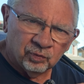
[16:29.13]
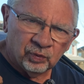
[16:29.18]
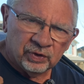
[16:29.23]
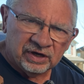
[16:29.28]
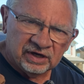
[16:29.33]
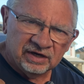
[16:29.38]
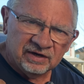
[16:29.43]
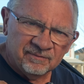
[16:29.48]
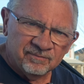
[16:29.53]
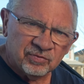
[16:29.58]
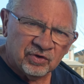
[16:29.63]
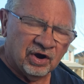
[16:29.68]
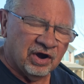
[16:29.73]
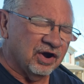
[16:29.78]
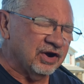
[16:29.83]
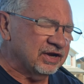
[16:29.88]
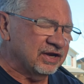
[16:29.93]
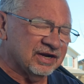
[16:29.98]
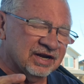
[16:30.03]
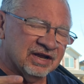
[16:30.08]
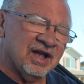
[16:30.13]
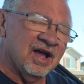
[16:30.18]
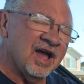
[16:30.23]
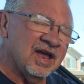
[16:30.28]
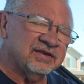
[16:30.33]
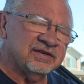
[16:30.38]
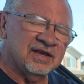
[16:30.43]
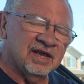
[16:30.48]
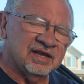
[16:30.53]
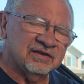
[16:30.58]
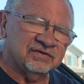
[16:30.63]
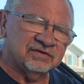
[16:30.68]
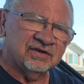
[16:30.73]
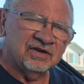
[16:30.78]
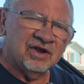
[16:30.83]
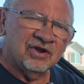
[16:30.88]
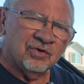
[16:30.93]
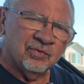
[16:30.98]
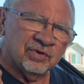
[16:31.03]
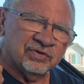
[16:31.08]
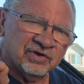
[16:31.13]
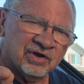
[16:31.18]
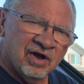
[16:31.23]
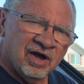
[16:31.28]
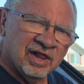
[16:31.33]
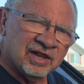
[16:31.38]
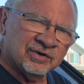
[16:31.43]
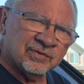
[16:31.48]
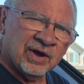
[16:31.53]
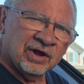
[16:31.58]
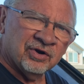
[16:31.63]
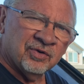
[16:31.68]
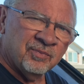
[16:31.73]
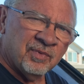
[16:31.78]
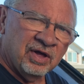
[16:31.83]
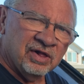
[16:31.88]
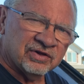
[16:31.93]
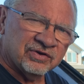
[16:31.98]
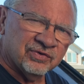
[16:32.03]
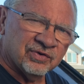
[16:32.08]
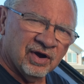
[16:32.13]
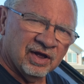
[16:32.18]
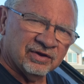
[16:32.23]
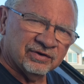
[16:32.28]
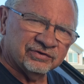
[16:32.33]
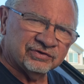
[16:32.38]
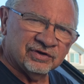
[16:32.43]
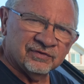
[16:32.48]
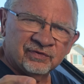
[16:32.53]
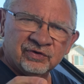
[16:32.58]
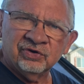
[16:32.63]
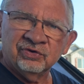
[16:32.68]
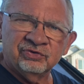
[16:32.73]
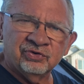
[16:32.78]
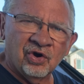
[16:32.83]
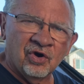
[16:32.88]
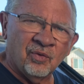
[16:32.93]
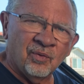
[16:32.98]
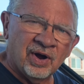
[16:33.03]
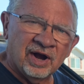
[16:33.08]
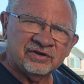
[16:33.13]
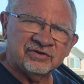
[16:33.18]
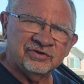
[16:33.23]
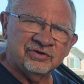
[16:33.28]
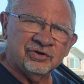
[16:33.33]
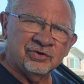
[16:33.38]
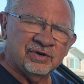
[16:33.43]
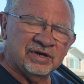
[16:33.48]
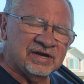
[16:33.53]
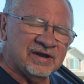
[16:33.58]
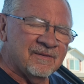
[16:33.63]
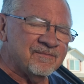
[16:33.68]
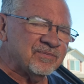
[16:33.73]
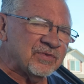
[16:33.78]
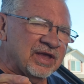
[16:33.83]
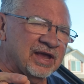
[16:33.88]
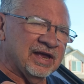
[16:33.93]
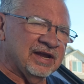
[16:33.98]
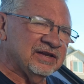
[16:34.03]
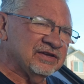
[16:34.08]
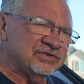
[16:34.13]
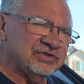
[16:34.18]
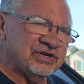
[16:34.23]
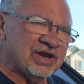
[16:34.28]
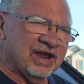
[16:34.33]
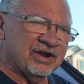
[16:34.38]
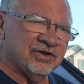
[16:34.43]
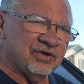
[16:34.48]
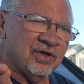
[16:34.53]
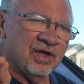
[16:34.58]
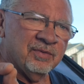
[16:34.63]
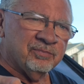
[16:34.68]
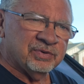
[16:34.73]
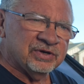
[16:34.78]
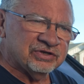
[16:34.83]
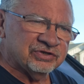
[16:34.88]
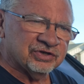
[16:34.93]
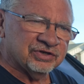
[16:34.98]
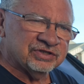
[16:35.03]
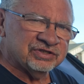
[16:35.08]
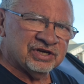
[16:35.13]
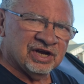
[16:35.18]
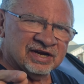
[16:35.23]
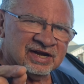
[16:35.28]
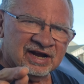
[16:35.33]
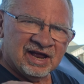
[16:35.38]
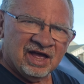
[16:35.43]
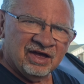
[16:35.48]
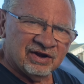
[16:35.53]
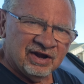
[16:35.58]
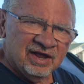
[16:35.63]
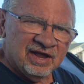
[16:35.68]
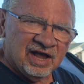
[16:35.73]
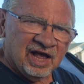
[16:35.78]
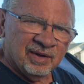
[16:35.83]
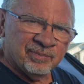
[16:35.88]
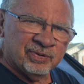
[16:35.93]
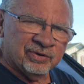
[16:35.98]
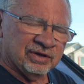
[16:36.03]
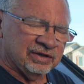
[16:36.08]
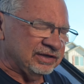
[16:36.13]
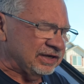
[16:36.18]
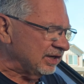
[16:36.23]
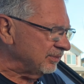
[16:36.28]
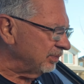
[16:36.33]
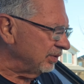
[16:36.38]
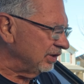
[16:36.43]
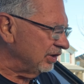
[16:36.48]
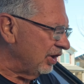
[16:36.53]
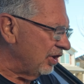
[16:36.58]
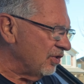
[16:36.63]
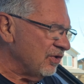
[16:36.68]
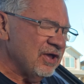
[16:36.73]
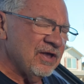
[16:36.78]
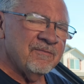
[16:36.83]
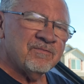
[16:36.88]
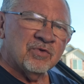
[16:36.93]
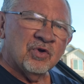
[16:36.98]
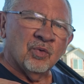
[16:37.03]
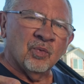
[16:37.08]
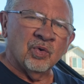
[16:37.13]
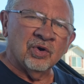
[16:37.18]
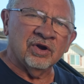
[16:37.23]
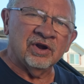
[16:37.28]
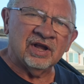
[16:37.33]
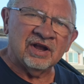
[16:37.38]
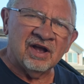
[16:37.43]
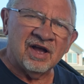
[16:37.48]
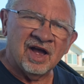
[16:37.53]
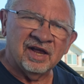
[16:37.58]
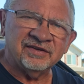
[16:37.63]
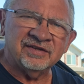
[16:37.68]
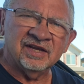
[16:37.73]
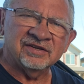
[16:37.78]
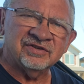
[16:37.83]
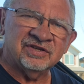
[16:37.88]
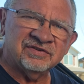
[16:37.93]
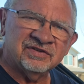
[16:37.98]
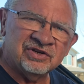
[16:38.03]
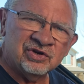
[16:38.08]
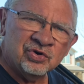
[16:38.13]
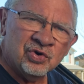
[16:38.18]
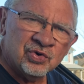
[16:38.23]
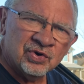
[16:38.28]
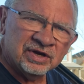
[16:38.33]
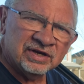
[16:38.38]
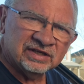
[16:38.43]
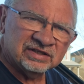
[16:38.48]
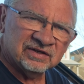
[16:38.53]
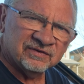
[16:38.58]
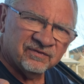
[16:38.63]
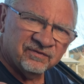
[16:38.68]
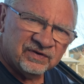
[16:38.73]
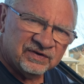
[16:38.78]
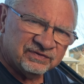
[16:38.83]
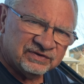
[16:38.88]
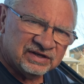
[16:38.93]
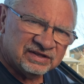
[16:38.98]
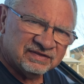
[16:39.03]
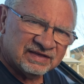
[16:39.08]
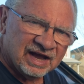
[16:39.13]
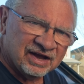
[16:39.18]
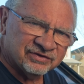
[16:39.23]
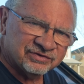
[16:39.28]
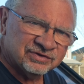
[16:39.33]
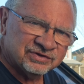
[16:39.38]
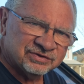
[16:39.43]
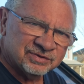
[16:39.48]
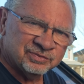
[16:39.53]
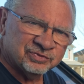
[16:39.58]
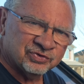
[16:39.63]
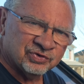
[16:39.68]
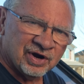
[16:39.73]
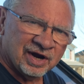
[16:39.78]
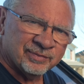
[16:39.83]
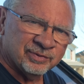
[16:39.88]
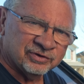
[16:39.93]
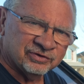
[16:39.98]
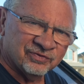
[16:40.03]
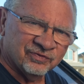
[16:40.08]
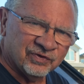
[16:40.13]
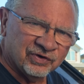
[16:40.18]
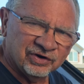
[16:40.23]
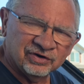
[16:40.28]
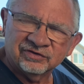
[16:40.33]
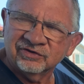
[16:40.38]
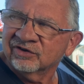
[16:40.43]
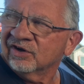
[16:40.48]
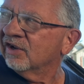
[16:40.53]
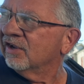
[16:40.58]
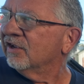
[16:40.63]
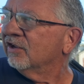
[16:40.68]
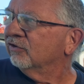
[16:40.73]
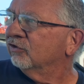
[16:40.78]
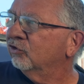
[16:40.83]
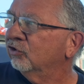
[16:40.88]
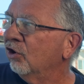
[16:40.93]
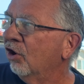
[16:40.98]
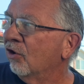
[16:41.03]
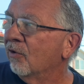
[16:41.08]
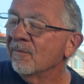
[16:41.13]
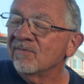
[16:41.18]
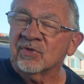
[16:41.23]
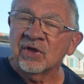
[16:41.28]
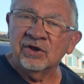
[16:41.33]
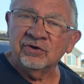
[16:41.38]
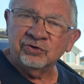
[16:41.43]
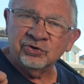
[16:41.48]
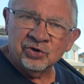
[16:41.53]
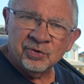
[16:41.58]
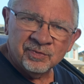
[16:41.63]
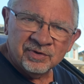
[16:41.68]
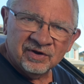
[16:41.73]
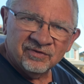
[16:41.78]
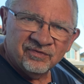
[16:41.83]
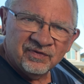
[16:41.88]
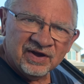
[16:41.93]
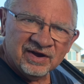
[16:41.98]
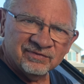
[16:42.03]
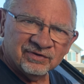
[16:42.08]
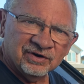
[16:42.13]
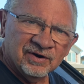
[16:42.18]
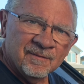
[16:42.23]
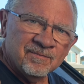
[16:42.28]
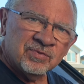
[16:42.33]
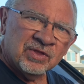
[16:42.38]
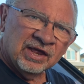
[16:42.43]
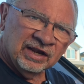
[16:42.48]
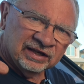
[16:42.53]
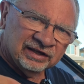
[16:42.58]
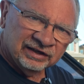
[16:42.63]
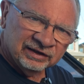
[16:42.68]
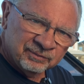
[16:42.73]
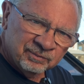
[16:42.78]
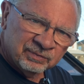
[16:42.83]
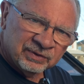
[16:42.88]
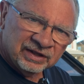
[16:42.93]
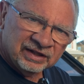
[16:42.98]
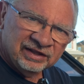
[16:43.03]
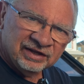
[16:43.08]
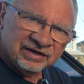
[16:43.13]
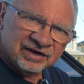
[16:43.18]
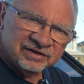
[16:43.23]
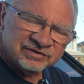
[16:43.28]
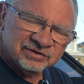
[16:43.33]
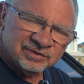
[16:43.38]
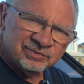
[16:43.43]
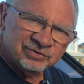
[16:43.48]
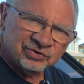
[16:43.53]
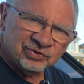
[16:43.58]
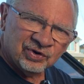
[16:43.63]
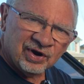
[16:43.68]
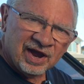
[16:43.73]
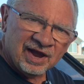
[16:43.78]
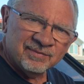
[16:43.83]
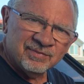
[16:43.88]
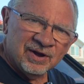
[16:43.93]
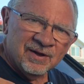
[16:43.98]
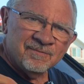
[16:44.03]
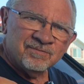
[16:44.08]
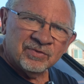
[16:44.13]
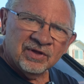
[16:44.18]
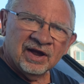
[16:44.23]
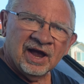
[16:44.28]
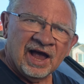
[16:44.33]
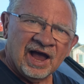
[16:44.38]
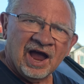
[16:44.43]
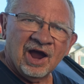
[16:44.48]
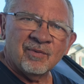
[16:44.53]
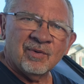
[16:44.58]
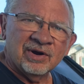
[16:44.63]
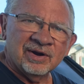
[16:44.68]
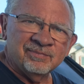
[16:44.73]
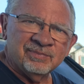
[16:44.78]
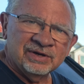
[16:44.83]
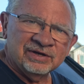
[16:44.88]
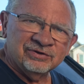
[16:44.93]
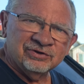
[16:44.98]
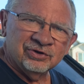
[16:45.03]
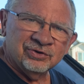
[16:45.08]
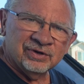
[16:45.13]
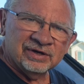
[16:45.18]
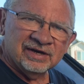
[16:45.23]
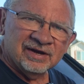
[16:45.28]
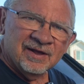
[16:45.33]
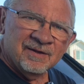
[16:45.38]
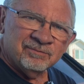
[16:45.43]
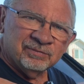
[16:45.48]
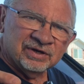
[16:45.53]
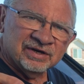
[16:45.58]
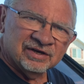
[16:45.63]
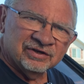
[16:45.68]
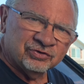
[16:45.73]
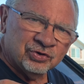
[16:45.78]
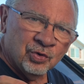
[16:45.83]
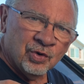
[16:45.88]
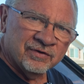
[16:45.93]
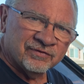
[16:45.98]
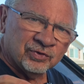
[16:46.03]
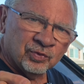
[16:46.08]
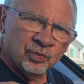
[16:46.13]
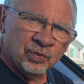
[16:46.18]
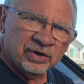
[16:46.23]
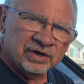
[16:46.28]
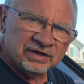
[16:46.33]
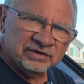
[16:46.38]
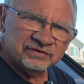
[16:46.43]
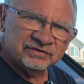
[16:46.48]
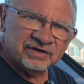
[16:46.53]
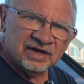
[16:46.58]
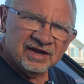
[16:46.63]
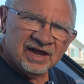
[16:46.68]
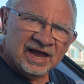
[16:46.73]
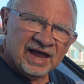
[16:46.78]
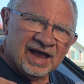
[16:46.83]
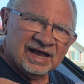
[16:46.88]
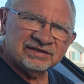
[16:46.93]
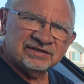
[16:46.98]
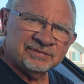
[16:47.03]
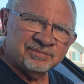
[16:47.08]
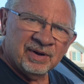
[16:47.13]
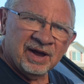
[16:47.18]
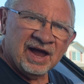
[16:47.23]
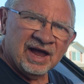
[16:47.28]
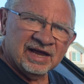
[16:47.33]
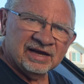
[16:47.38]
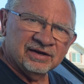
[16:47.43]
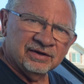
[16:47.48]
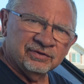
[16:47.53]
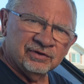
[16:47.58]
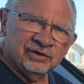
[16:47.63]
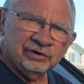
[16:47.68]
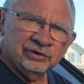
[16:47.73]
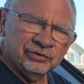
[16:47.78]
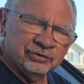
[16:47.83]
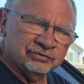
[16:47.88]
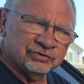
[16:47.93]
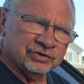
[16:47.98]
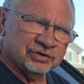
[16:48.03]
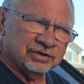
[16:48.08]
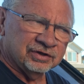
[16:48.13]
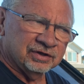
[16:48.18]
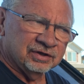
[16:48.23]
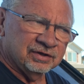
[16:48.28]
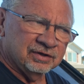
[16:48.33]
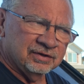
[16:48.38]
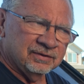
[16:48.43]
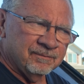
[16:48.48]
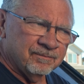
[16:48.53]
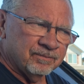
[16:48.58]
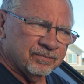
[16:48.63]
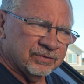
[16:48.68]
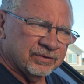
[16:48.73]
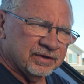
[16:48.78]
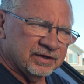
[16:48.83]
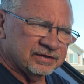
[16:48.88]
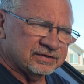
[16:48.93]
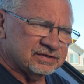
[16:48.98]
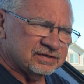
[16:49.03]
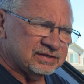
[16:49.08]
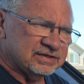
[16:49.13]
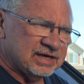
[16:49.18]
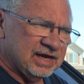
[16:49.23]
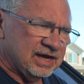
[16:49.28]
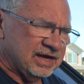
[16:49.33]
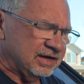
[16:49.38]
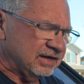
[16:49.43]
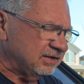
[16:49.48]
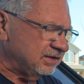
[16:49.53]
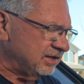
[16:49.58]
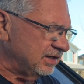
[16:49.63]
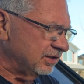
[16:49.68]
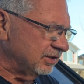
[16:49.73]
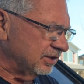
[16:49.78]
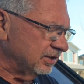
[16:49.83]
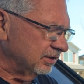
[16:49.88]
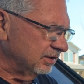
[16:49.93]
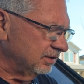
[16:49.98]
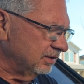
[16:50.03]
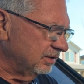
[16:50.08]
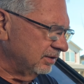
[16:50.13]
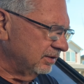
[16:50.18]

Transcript: We are in a contest with Colorado Mall Crawlers. If you don't watch Dewey and his channel, be sure and check it out. I'll put a link below. We're in a contest to see who can get to 50,000 subscribers first. So do me a favor, click on subscribe. I want to beat Dewey because whoever wins has to buy the loser a steak dinner.